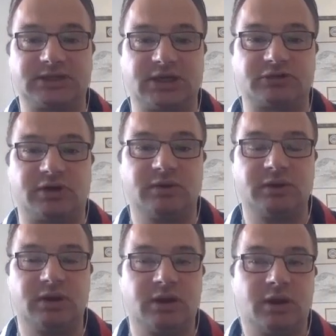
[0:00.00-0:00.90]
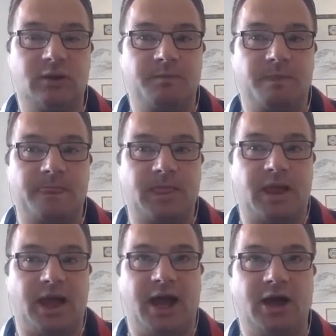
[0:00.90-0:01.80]
etc.,
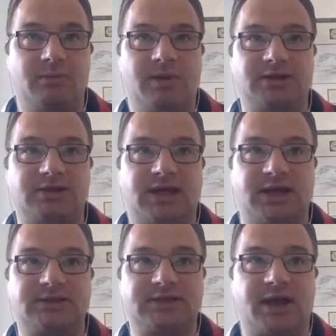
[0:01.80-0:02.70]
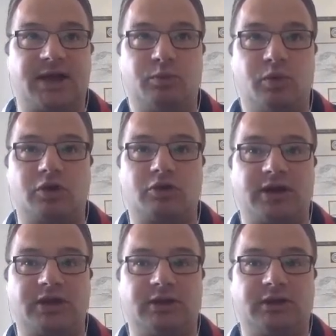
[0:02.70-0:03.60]
how much data at what
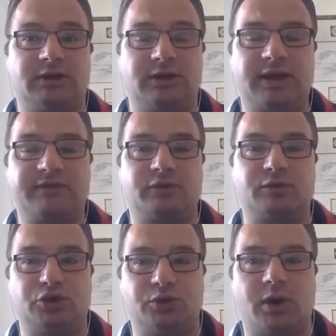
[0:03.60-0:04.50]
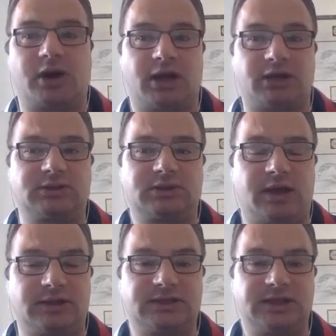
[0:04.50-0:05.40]
granular level you are
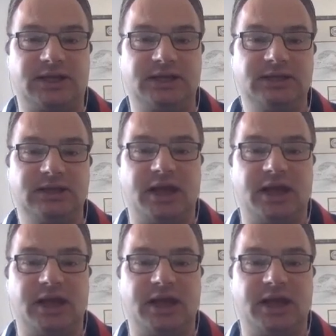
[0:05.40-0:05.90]
going to need,